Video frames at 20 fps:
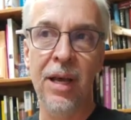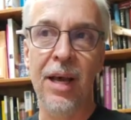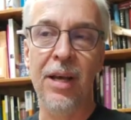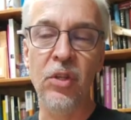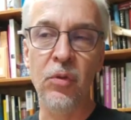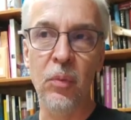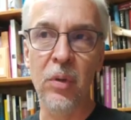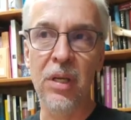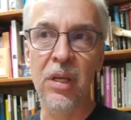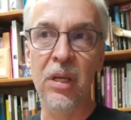
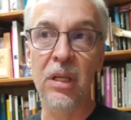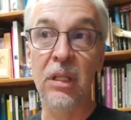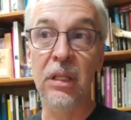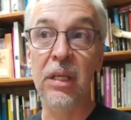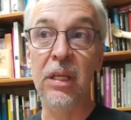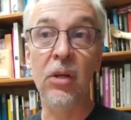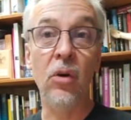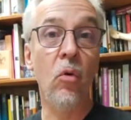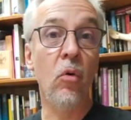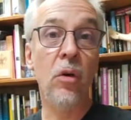as being
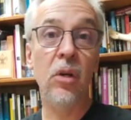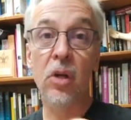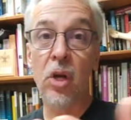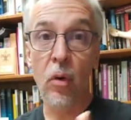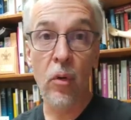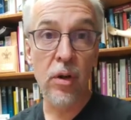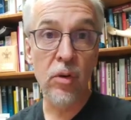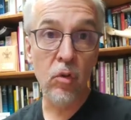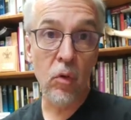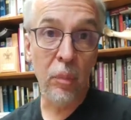clean, or to
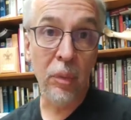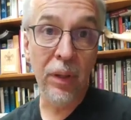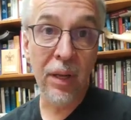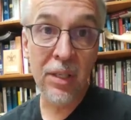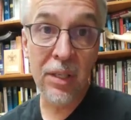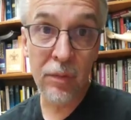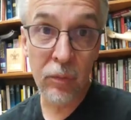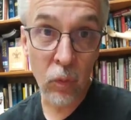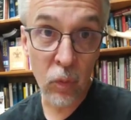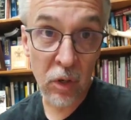go into a
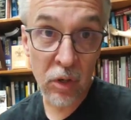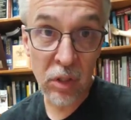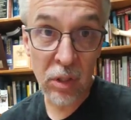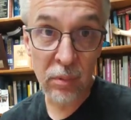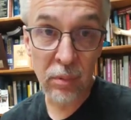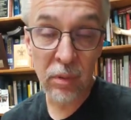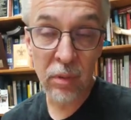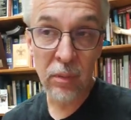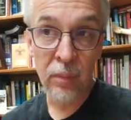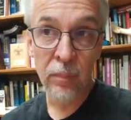place of
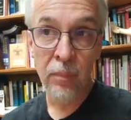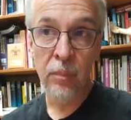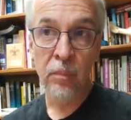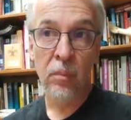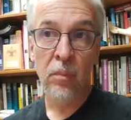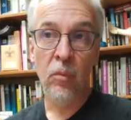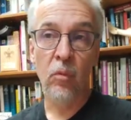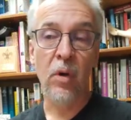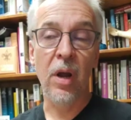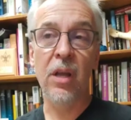worship,
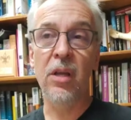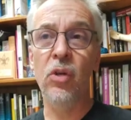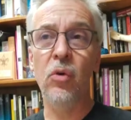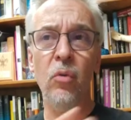right?